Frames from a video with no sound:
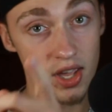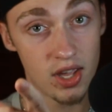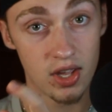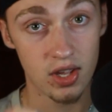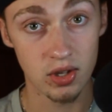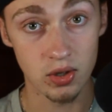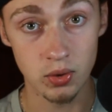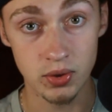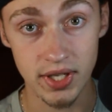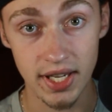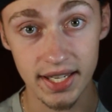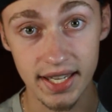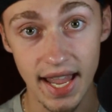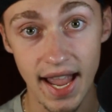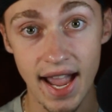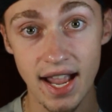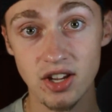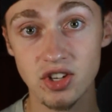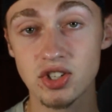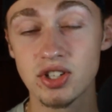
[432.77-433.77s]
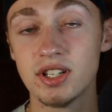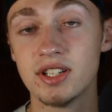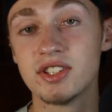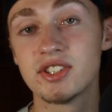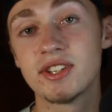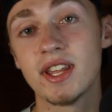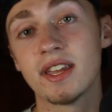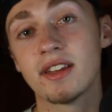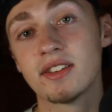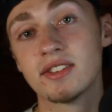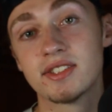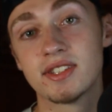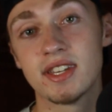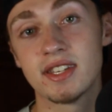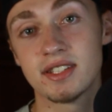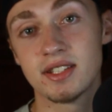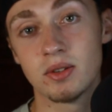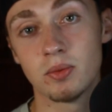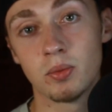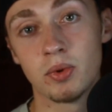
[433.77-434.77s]
you take action and stay
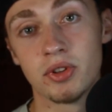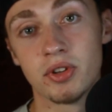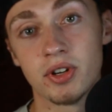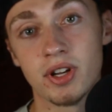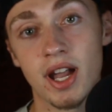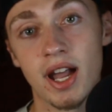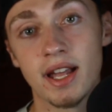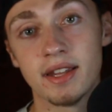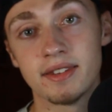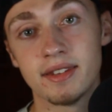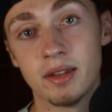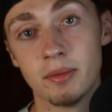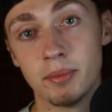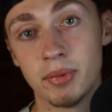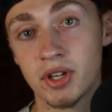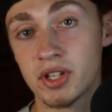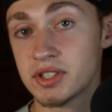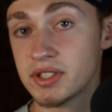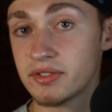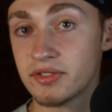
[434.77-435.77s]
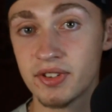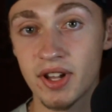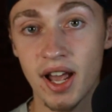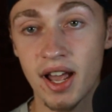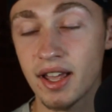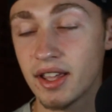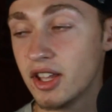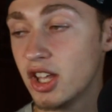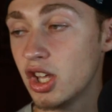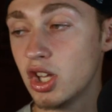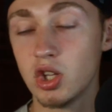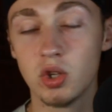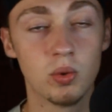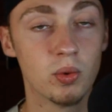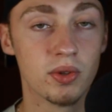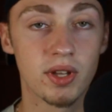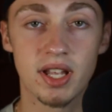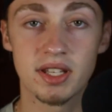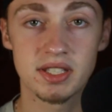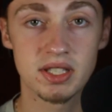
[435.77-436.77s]
consistent with your content, because if not, you will
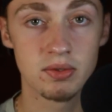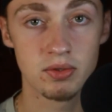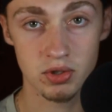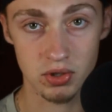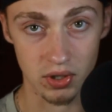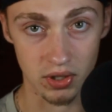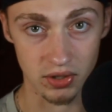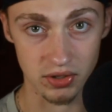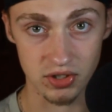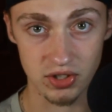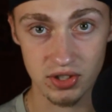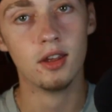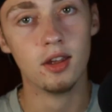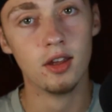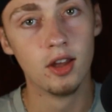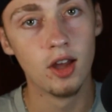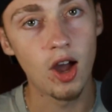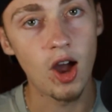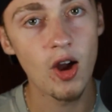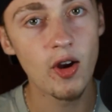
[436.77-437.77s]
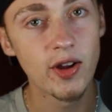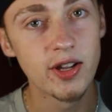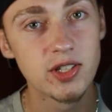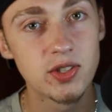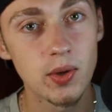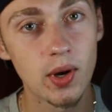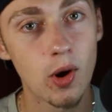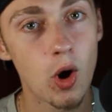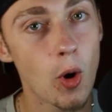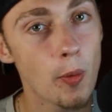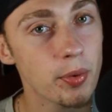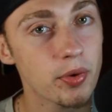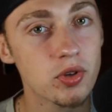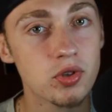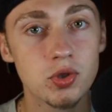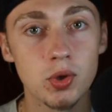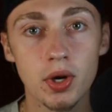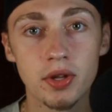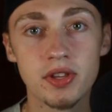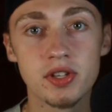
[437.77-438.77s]
not see results. Alright, so I hope you
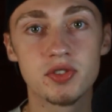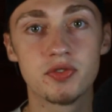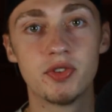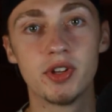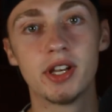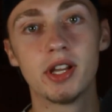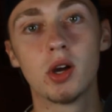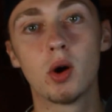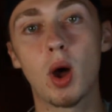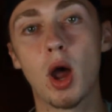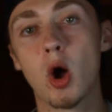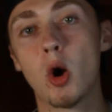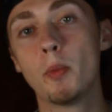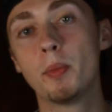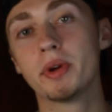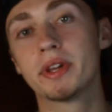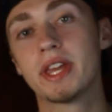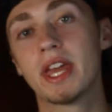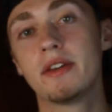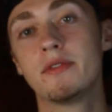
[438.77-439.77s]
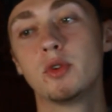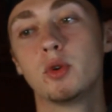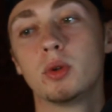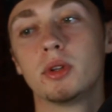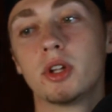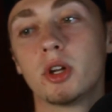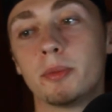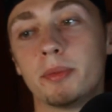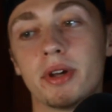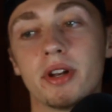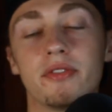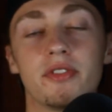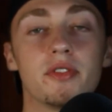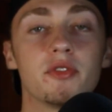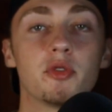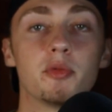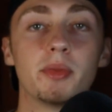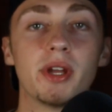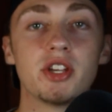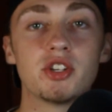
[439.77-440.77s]
enjoyed this video. I hope it gave you a little bit of
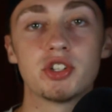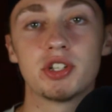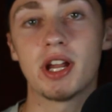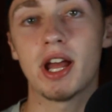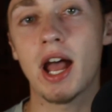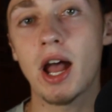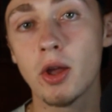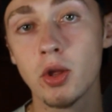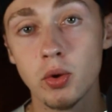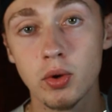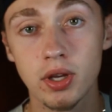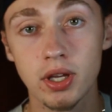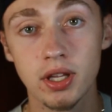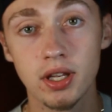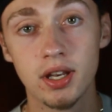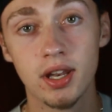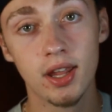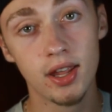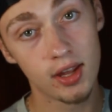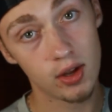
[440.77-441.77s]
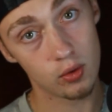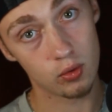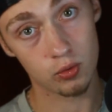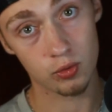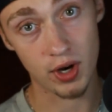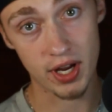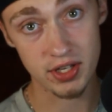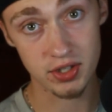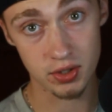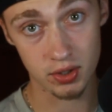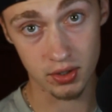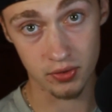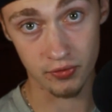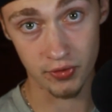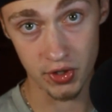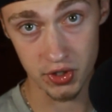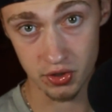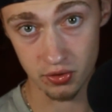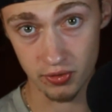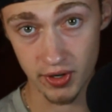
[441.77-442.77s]
information on how you can raise your
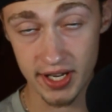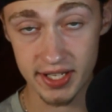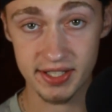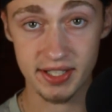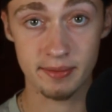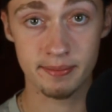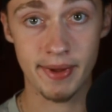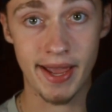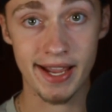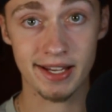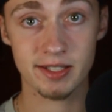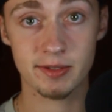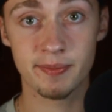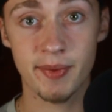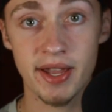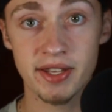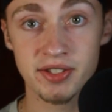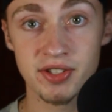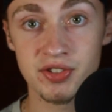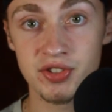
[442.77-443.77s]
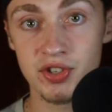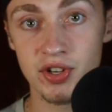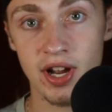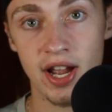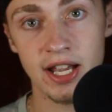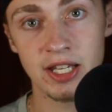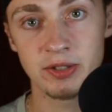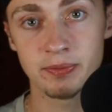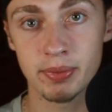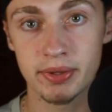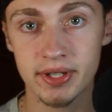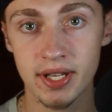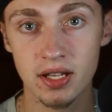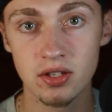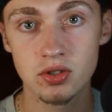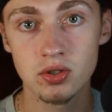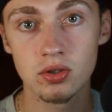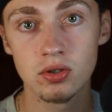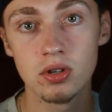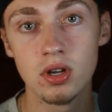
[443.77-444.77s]
conversion rates and maximize it to your highest
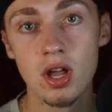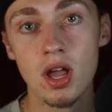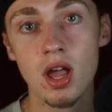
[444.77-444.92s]
potential.